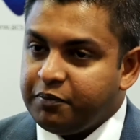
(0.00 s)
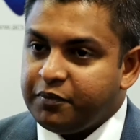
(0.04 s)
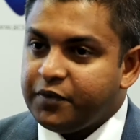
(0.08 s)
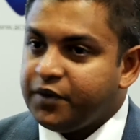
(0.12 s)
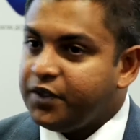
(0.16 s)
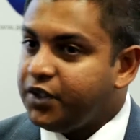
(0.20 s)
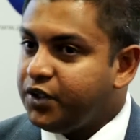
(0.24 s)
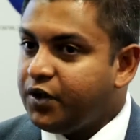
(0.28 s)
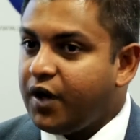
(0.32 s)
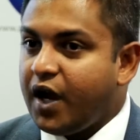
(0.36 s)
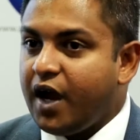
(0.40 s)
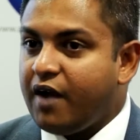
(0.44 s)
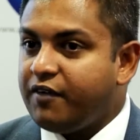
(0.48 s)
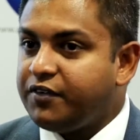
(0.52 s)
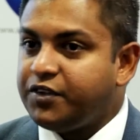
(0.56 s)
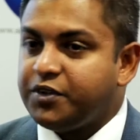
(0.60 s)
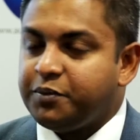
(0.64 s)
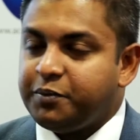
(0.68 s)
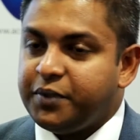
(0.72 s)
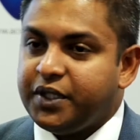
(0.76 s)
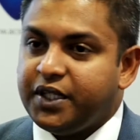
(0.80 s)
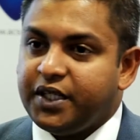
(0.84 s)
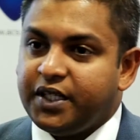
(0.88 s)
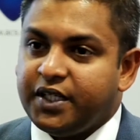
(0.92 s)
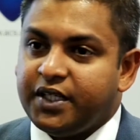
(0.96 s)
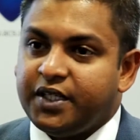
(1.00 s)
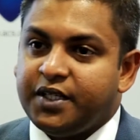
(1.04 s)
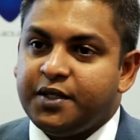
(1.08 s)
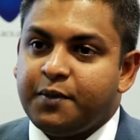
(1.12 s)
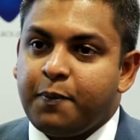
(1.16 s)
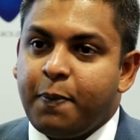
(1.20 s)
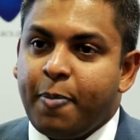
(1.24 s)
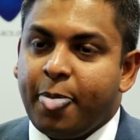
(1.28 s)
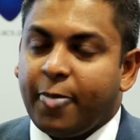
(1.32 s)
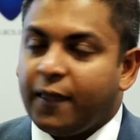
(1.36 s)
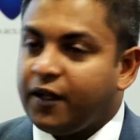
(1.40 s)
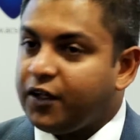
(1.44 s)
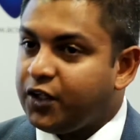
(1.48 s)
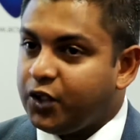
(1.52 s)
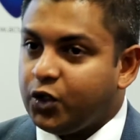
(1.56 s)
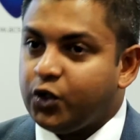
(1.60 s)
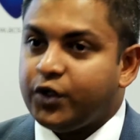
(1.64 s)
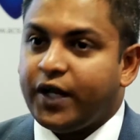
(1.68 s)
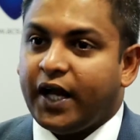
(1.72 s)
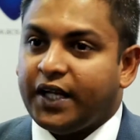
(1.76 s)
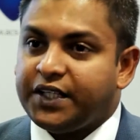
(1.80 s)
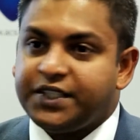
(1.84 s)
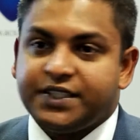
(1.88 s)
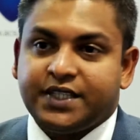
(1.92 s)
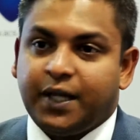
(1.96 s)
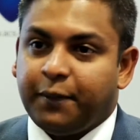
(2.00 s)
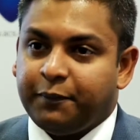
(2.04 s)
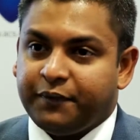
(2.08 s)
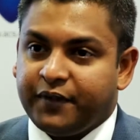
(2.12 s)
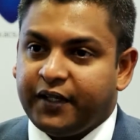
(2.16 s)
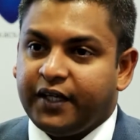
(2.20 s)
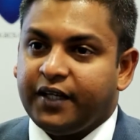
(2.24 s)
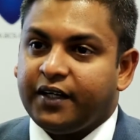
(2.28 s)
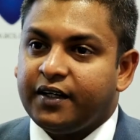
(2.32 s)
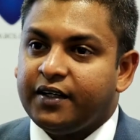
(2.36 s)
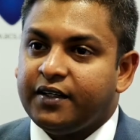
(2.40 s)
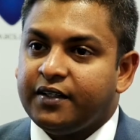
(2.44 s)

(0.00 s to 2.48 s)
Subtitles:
You have to be good at something.